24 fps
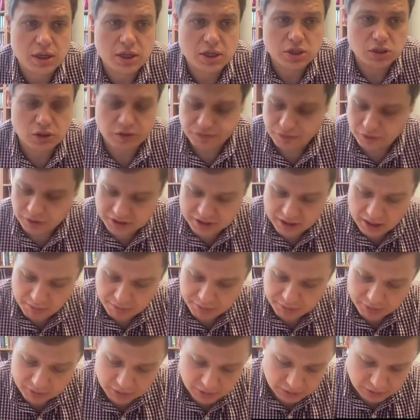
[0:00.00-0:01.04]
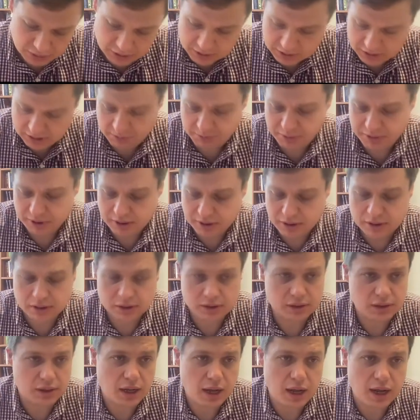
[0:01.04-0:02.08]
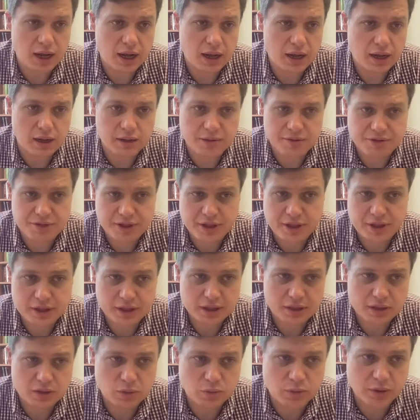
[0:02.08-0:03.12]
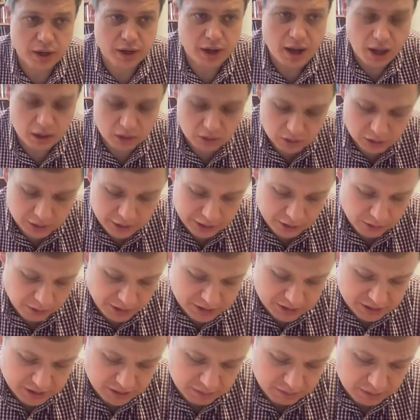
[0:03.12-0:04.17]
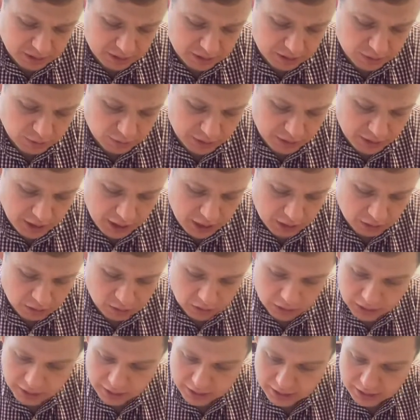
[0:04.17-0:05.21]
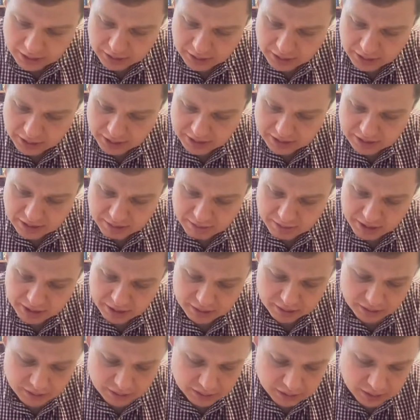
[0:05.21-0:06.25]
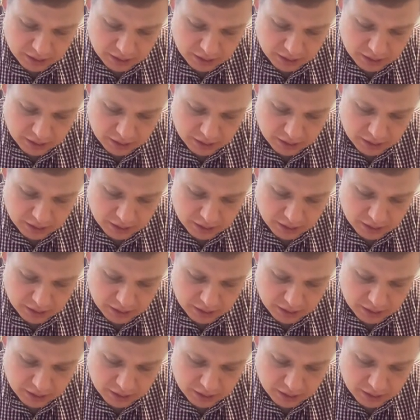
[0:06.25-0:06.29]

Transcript: So for example, a typical thing that you want to calculate or estimate, you want to calculate an estimated